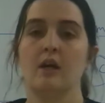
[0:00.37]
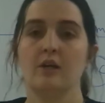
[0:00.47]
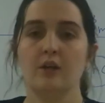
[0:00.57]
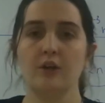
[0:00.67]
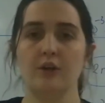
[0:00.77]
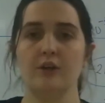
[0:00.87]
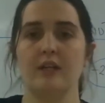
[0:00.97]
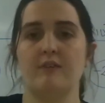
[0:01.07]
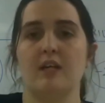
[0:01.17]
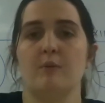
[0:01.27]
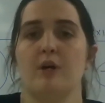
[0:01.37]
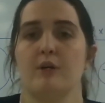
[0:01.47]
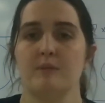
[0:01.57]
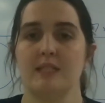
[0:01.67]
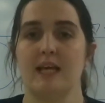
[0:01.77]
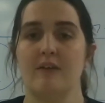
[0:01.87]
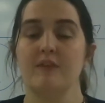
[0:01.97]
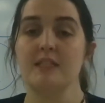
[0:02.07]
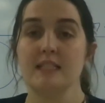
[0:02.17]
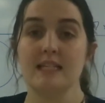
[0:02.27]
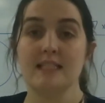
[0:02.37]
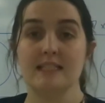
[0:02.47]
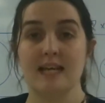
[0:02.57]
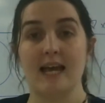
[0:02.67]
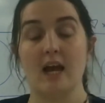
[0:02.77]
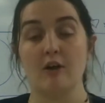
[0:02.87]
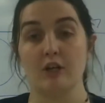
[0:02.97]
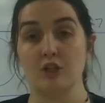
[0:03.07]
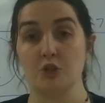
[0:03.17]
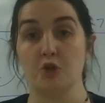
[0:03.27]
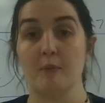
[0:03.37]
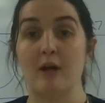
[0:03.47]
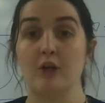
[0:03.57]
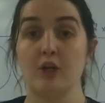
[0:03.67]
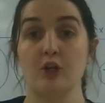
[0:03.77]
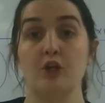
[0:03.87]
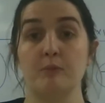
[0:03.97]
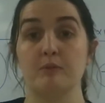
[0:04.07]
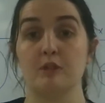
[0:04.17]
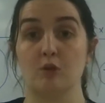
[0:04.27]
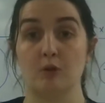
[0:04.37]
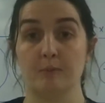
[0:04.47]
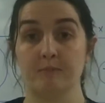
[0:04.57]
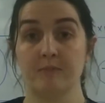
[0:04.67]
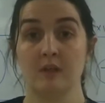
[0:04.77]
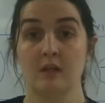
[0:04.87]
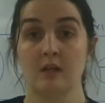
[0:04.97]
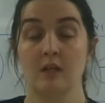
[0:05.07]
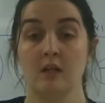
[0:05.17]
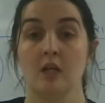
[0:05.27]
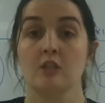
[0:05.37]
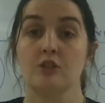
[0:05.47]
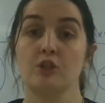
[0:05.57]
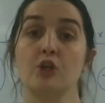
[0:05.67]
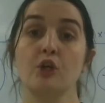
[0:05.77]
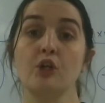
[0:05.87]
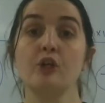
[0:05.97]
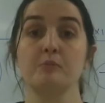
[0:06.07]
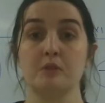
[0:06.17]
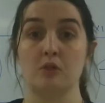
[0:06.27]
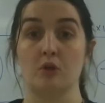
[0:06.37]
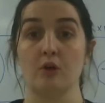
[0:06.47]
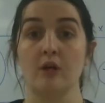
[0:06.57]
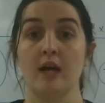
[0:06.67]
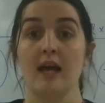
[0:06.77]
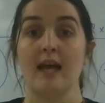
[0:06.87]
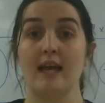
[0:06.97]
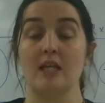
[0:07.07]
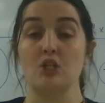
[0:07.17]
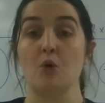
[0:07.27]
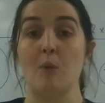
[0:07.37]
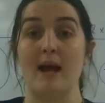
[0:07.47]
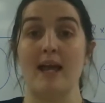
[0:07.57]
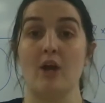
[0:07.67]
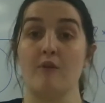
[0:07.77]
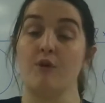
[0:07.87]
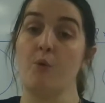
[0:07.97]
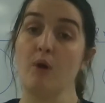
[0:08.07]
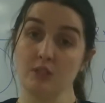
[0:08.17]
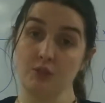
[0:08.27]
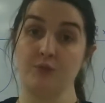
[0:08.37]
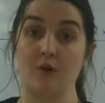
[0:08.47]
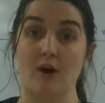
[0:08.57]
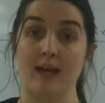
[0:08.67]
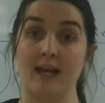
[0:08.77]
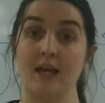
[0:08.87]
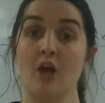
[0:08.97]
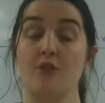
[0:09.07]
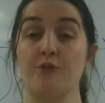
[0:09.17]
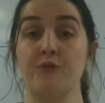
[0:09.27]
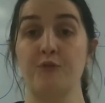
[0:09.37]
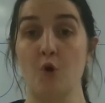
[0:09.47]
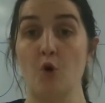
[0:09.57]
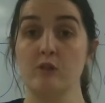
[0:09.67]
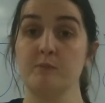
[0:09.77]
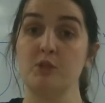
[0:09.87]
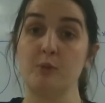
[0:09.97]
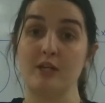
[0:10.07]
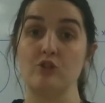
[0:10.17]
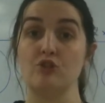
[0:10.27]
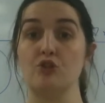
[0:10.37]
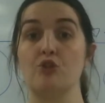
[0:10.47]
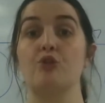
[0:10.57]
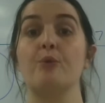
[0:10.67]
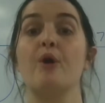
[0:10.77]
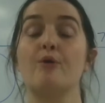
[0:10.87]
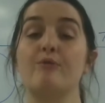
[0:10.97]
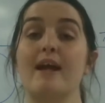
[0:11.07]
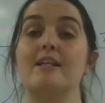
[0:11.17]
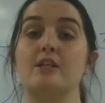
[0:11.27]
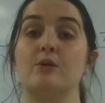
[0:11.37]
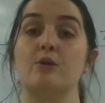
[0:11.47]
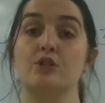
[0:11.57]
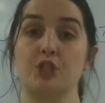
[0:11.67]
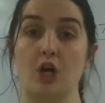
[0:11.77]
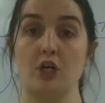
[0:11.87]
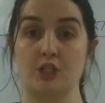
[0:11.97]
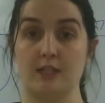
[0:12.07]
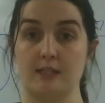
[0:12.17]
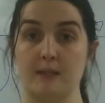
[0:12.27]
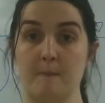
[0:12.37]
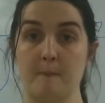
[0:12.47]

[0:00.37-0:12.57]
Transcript: Good evening and welcome to TL Physics, and today I'm going to talk about Coulomb's law. So Coulomb's law is a way of quantifying the force between two radial charges.